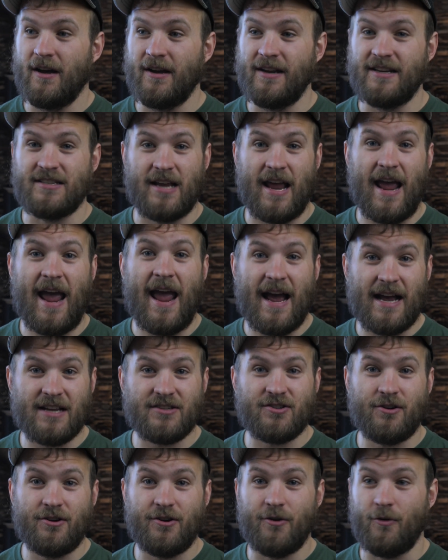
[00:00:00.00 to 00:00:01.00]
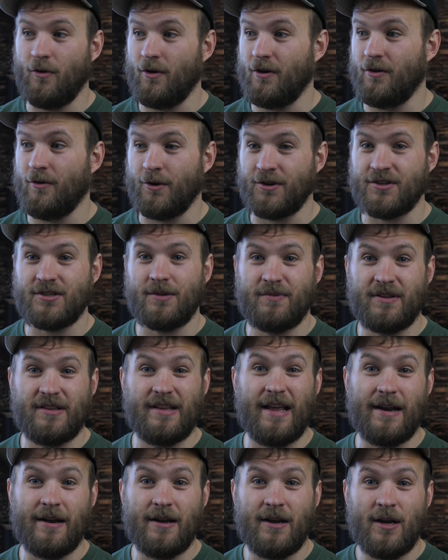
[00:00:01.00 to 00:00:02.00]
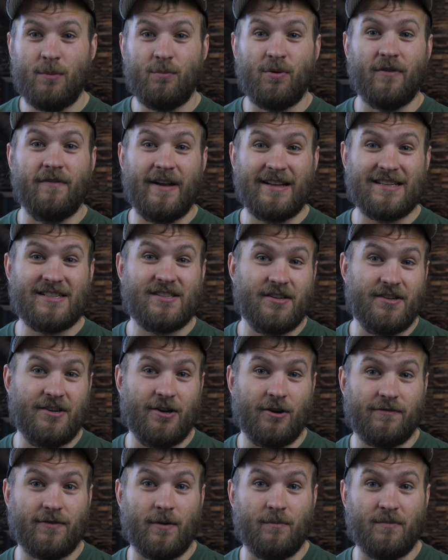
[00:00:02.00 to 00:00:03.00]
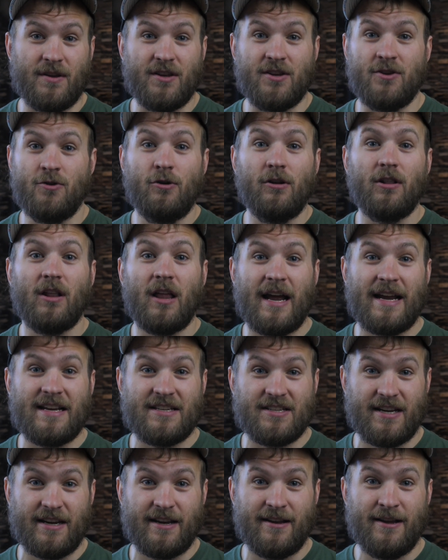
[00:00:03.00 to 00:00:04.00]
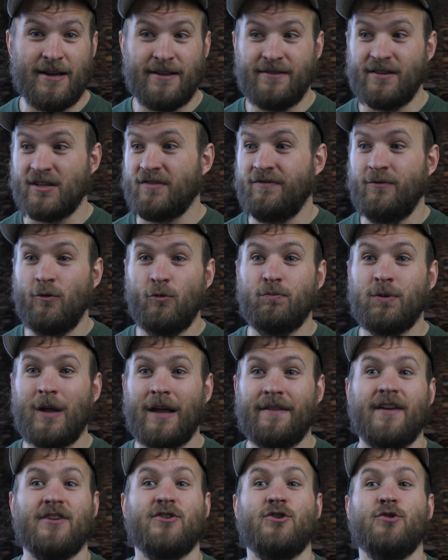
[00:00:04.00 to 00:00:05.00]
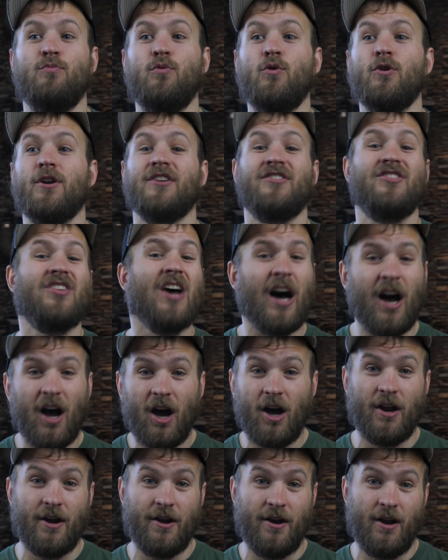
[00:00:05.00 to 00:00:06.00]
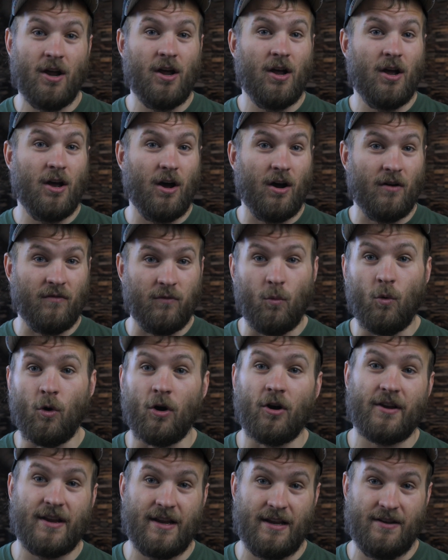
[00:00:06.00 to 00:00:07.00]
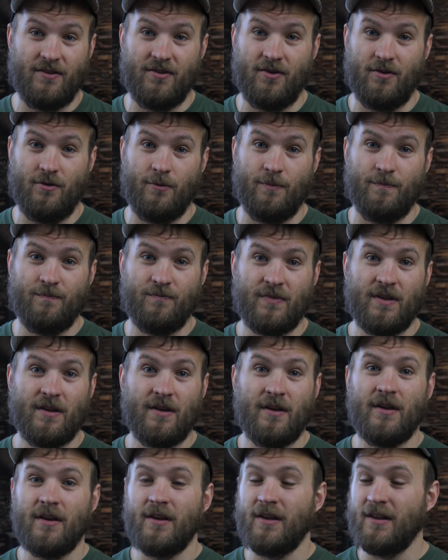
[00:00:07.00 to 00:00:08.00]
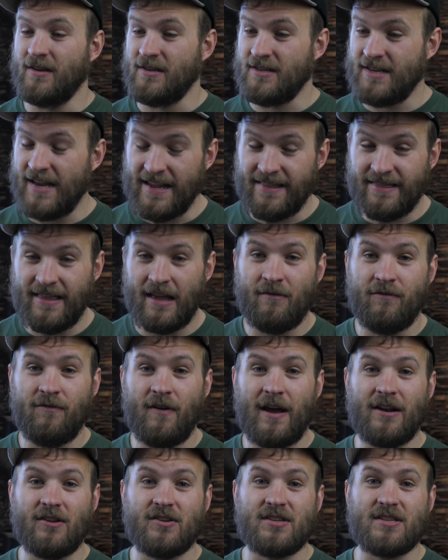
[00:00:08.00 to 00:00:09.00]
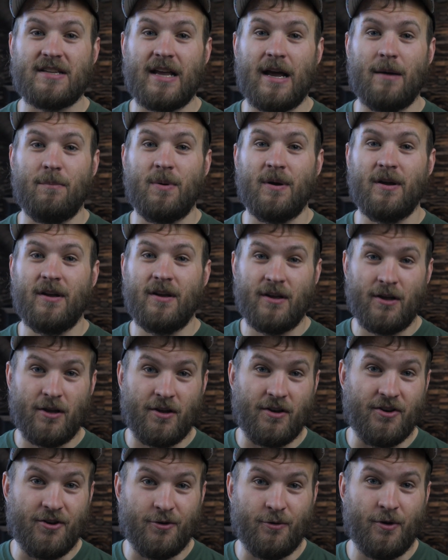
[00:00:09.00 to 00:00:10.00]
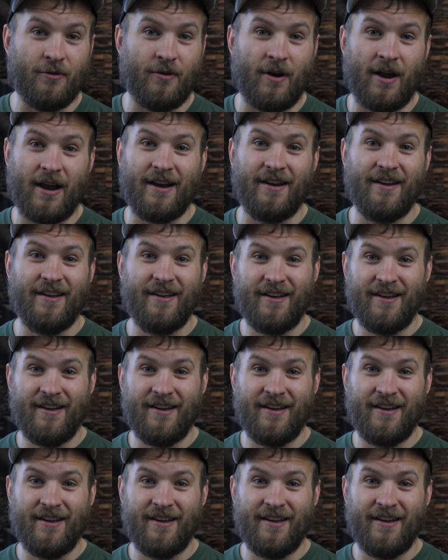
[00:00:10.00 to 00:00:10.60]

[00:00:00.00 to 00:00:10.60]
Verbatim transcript: is a hazard or something that prevents the deer from utilizing this food plot that you put a ton of work into. Take that final step, do it right,